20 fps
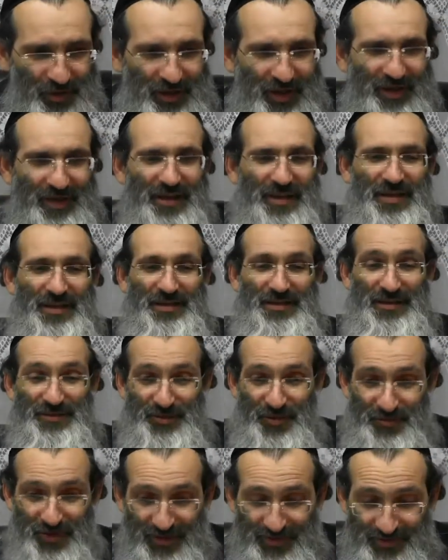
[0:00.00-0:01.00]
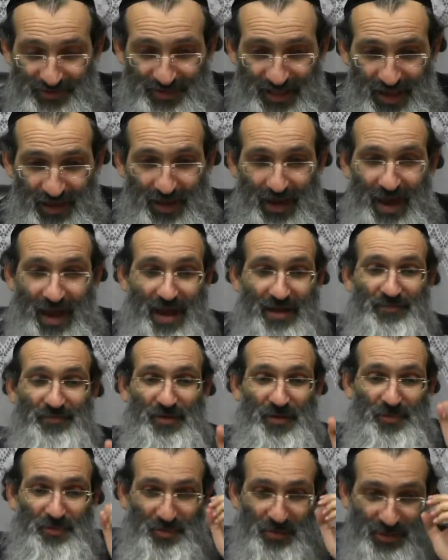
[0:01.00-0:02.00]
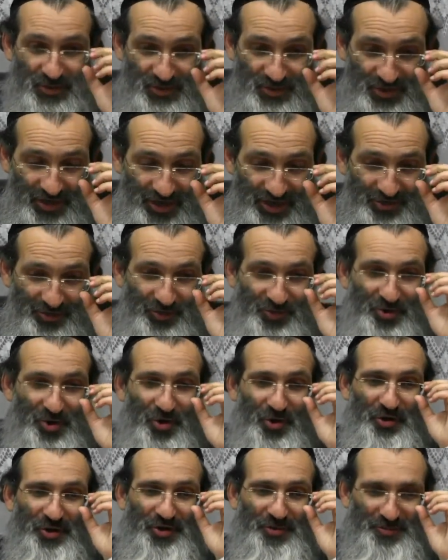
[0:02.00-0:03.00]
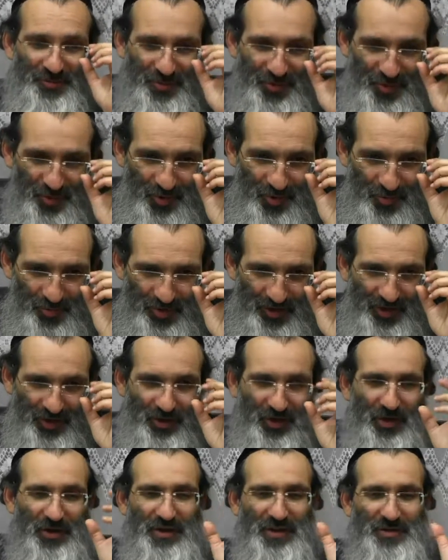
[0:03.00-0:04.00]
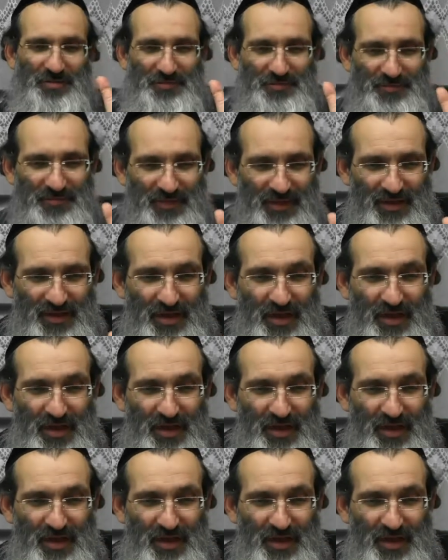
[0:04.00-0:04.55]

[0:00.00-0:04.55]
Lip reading: Okay. Let's go back now. Afal pi she'anu korim u'mechanim